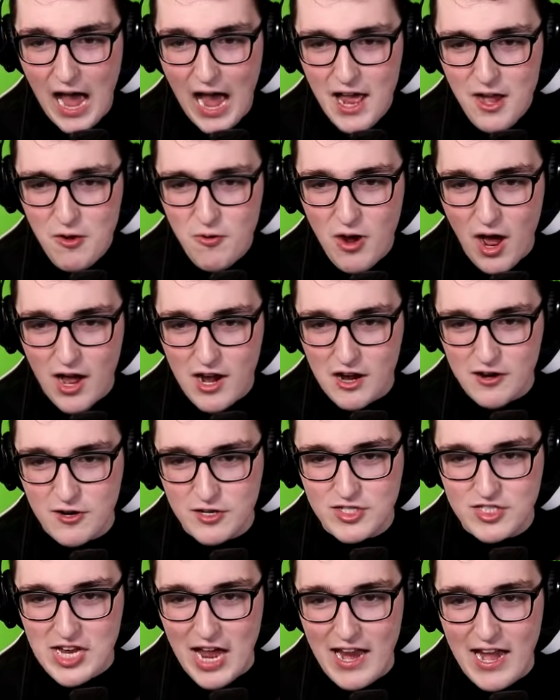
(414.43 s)
I do not
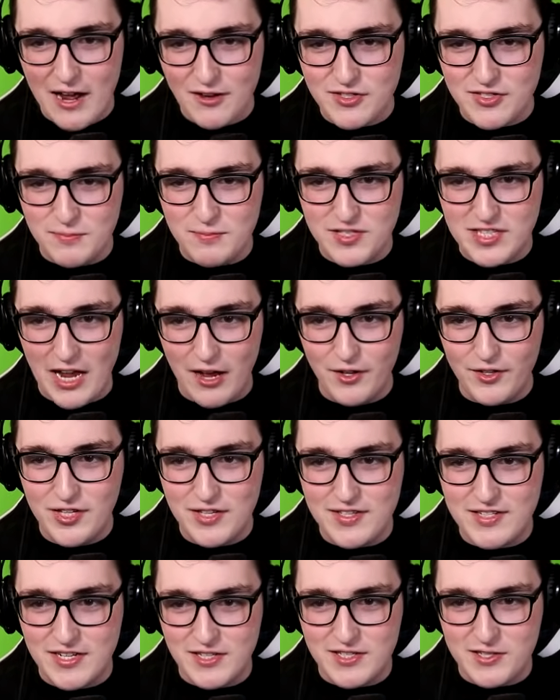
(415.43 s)
understand how some
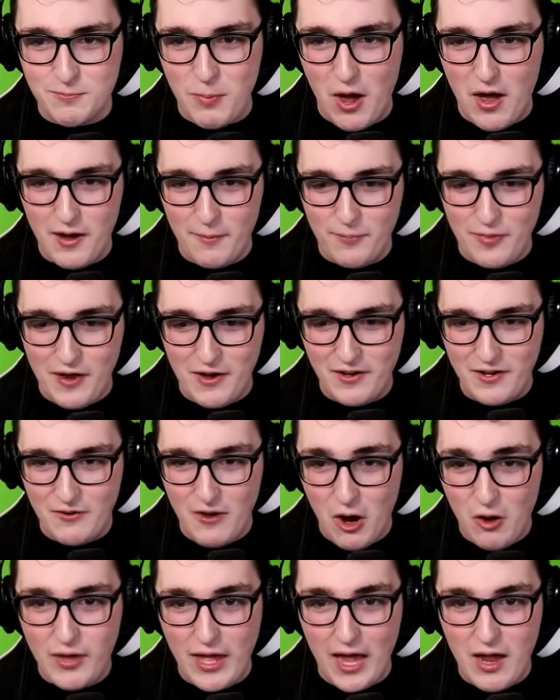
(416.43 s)
skeletons can spawn up there, dude.
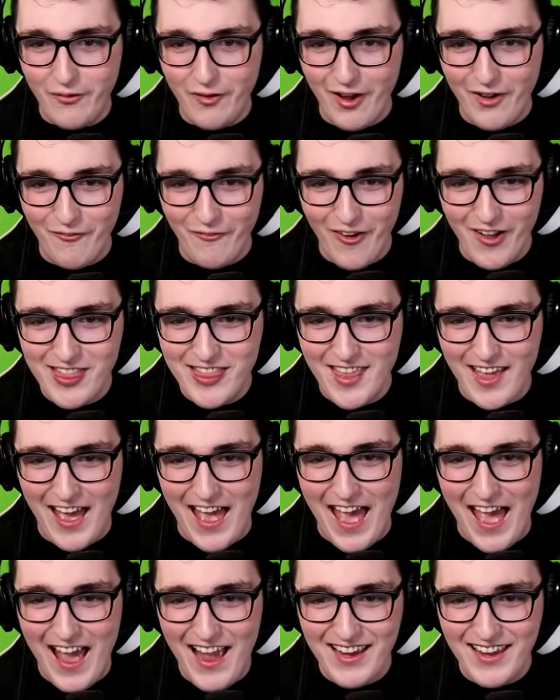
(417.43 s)
Okay, wait, what the
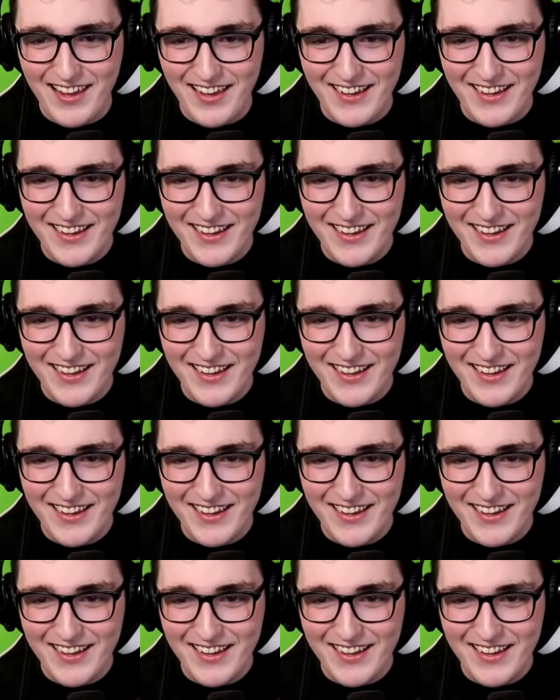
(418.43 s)
heck?